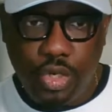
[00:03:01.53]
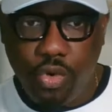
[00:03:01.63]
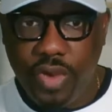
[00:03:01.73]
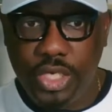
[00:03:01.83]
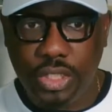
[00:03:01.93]

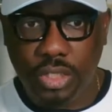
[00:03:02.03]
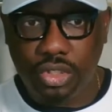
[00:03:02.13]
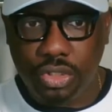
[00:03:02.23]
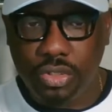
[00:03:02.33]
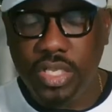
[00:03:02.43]
duration
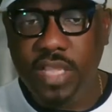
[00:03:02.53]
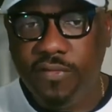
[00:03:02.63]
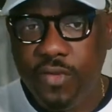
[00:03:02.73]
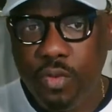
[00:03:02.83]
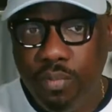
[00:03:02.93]
too,
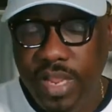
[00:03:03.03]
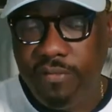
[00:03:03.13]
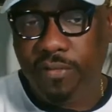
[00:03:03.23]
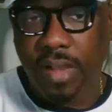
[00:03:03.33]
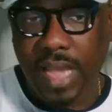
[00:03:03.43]
if you bleed
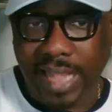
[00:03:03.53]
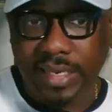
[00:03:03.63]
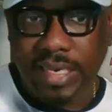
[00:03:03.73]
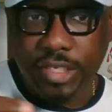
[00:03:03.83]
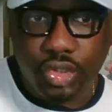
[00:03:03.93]
for at
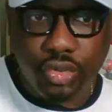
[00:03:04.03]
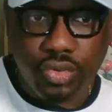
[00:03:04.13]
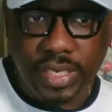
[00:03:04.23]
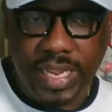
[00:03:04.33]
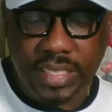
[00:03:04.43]
least
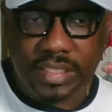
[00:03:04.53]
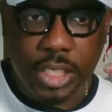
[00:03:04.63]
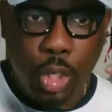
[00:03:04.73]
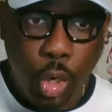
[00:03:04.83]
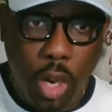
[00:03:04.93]
2 days,
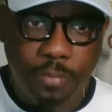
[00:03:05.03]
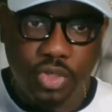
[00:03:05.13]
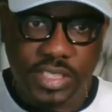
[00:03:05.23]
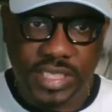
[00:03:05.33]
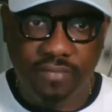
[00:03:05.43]
up to
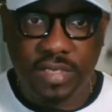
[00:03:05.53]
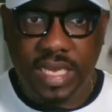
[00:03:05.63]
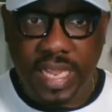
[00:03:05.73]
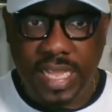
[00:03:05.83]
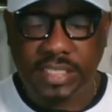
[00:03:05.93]
7
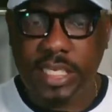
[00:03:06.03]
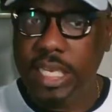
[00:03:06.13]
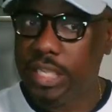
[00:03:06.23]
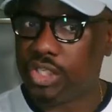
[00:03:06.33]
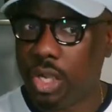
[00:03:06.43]
days,
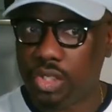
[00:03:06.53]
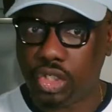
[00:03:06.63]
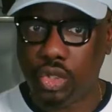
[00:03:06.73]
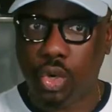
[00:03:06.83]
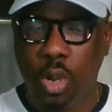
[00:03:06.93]
it's
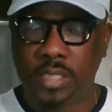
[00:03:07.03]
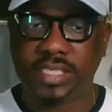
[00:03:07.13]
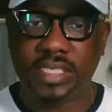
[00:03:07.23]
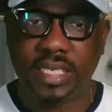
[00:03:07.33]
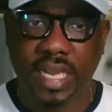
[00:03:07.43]
also
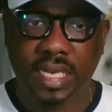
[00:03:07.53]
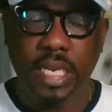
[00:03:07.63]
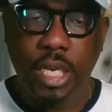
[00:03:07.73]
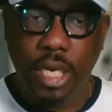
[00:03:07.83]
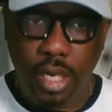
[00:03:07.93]
considered
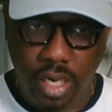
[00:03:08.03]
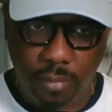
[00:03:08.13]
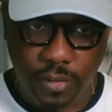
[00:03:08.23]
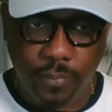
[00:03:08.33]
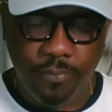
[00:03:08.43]

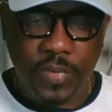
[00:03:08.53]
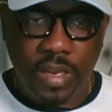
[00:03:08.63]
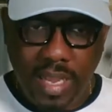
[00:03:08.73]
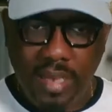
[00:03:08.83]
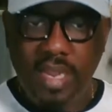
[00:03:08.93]
normal.
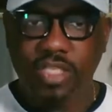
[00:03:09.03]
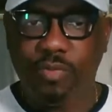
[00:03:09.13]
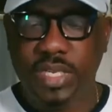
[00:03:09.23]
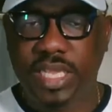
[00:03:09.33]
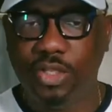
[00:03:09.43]
Now, let's
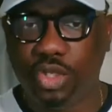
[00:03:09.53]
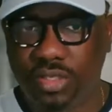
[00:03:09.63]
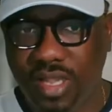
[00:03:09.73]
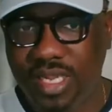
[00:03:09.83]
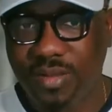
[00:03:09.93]
begin to
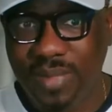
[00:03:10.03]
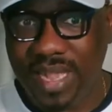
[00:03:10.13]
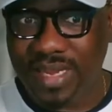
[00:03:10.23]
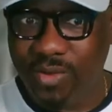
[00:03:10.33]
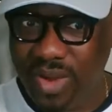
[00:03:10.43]
talk
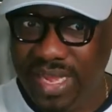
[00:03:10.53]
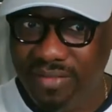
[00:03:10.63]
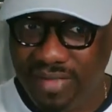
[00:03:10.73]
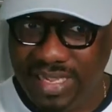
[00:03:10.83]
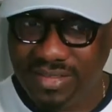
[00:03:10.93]
about the
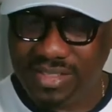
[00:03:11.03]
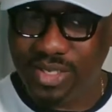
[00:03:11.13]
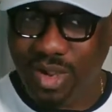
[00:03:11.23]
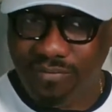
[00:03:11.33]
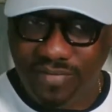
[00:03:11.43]
relevance
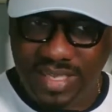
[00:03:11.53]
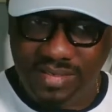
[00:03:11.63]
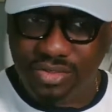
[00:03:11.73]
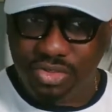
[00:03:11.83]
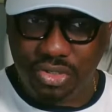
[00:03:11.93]
of
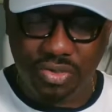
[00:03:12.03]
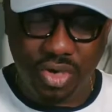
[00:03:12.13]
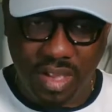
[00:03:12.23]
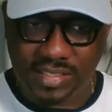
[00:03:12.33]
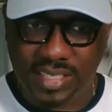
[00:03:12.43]
these two
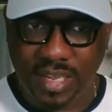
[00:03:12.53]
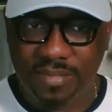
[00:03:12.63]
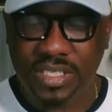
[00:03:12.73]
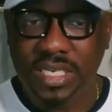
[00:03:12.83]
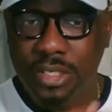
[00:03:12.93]

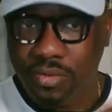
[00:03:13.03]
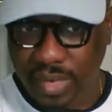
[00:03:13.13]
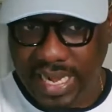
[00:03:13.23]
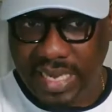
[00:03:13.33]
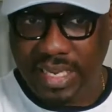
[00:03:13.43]
concepts
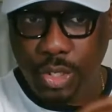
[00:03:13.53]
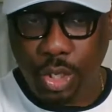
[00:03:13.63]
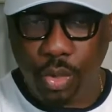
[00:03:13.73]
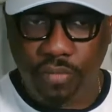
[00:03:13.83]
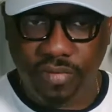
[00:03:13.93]
regarding
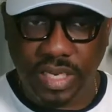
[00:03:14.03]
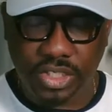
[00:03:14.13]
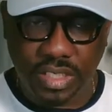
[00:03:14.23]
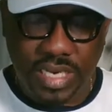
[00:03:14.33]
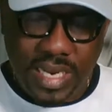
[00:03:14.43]
your
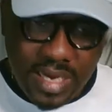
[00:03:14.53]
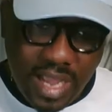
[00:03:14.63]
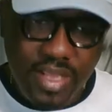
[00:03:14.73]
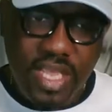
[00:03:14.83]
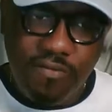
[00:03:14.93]
ovulation.
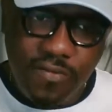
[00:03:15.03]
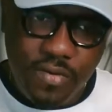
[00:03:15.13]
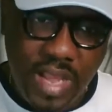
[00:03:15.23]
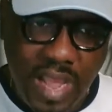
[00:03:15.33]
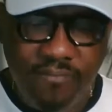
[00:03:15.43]
Now, if you
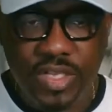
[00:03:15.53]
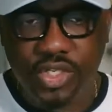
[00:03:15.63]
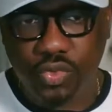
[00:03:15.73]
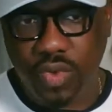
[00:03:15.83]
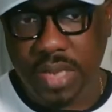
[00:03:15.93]
have
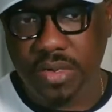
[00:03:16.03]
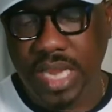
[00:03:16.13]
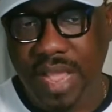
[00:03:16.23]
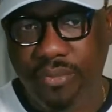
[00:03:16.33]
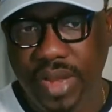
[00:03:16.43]
this
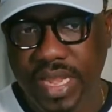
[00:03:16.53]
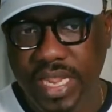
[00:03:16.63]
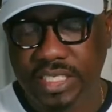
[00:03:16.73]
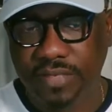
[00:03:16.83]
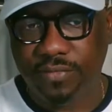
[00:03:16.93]
regular
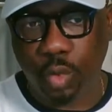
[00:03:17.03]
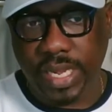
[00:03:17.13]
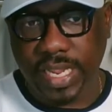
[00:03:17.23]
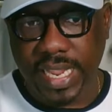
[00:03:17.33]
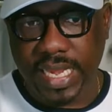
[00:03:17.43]
predictive
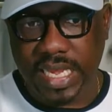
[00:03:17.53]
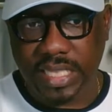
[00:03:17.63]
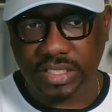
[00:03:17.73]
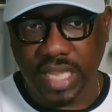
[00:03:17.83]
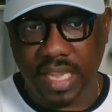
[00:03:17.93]
28-day
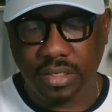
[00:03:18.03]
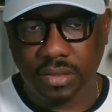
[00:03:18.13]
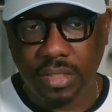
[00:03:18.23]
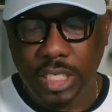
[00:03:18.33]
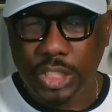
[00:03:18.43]
cycle,
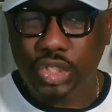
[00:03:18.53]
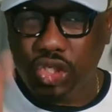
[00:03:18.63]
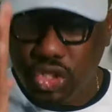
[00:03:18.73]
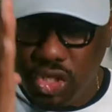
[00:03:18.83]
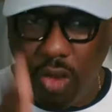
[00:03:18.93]

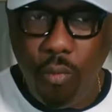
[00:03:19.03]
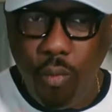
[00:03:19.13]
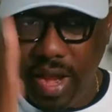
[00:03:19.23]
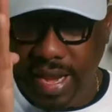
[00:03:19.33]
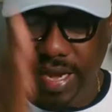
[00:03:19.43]

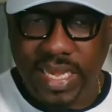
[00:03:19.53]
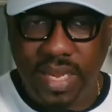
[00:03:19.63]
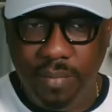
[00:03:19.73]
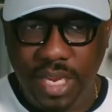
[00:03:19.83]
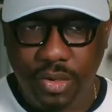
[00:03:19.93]
somewhere in the
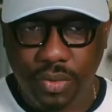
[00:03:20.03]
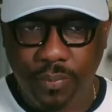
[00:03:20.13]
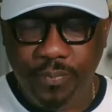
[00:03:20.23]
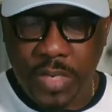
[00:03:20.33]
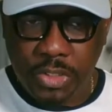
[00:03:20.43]
middle,
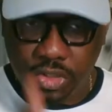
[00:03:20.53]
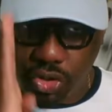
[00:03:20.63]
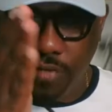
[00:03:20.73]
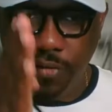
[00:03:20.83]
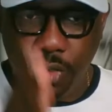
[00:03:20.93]
so
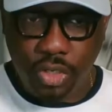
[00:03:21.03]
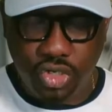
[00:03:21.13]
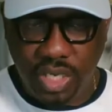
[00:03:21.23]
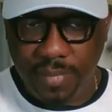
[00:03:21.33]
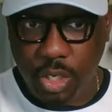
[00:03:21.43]
if you go to
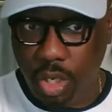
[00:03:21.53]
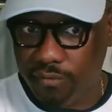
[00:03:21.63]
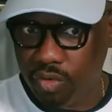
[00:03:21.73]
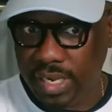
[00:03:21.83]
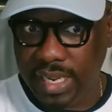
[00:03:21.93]
the middle of
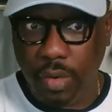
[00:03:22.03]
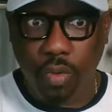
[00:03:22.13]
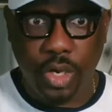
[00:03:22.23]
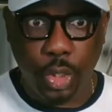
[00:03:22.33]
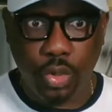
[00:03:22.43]
28,
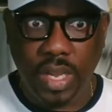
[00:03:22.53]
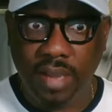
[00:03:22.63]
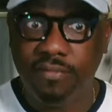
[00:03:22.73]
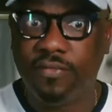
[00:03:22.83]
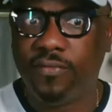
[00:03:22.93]
what do you
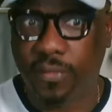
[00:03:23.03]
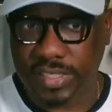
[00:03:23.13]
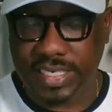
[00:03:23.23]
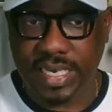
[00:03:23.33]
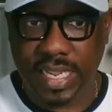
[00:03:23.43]
have?
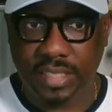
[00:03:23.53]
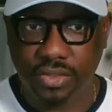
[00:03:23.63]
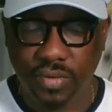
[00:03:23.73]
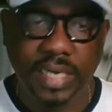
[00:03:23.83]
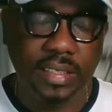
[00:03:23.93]
14 days,
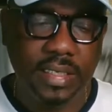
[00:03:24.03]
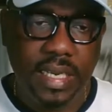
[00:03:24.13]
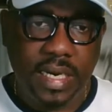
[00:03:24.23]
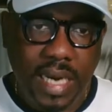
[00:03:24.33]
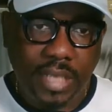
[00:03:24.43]
right?
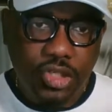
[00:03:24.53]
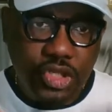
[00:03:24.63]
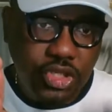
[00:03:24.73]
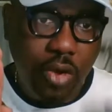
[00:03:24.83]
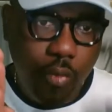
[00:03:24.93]
Now,
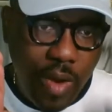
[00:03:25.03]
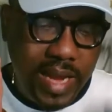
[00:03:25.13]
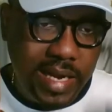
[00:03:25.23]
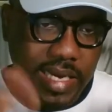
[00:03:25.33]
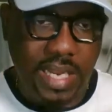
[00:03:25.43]
somewhere
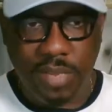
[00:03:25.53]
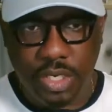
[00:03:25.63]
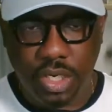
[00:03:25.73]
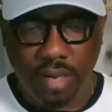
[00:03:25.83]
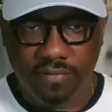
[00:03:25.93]
in the
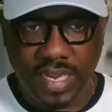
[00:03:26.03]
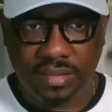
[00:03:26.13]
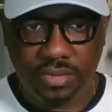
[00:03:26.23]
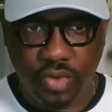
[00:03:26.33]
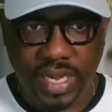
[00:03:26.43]
middle of
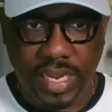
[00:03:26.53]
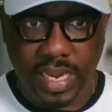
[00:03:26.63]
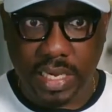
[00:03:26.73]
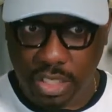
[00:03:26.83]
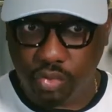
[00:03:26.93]
that
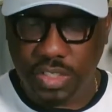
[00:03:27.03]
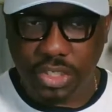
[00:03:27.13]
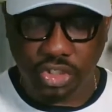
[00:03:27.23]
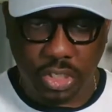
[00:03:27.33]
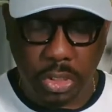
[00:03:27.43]
28 days, which
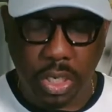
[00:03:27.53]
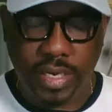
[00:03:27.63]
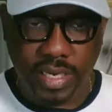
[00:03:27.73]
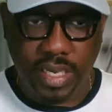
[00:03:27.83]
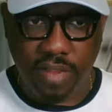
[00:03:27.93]
is on
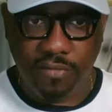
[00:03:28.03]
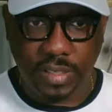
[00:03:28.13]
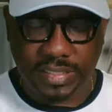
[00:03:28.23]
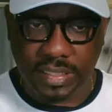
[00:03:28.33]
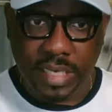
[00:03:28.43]
the day
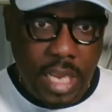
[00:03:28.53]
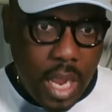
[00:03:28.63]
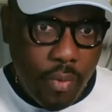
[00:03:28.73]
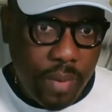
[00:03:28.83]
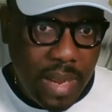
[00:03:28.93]
14,
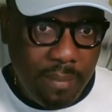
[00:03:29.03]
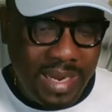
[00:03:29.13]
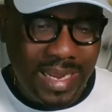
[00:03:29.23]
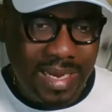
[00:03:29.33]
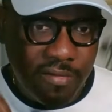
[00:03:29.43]
remember
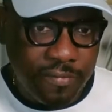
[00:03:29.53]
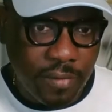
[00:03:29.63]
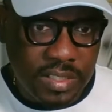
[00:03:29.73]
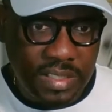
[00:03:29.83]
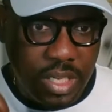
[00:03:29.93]
that the
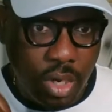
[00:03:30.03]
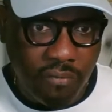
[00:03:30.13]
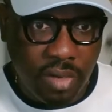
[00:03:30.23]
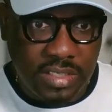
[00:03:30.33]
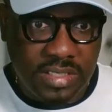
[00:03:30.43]
first day of
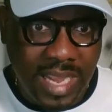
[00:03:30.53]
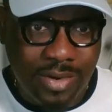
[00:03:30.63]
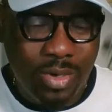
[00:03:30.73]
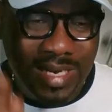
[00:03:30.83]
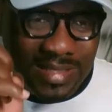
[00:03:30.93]
your
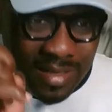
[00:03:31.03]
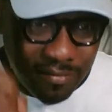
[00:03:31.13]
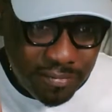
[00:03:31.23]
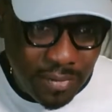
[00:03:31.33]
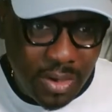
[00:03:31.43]
cycle is the
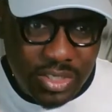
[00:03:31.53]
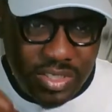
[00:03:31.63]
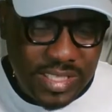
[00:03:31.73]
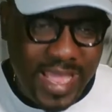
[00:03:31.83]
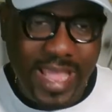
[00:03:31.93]

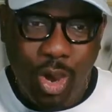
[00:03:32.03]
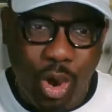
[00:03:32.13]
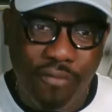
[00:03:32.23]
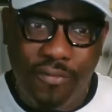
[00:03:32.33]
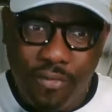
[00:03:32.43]
first day
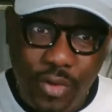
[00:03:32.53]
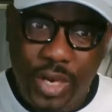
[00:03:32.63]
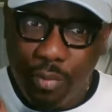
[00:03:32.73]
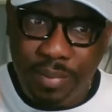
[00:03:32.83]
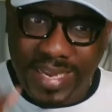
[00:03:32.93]
of
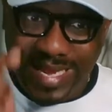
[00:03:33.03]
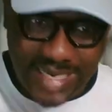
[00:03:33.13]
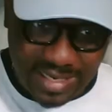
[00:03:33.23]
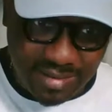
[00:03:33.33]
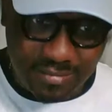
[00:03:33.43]
real
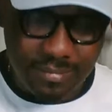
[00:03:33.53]
bleeding.